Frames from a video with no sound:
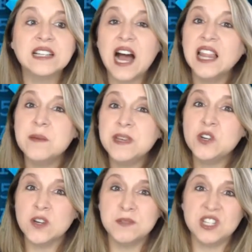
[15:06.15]
Column
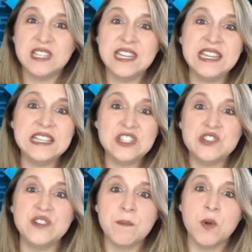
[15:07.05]
encryption key is
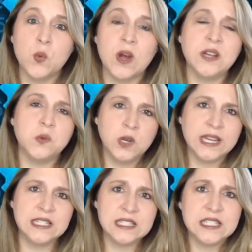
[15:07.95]
your number 1. We'll
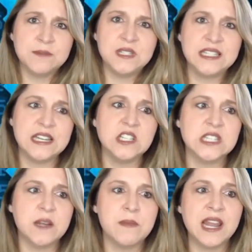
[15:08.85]
get into some
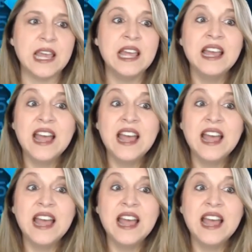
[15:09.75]
details in a minute.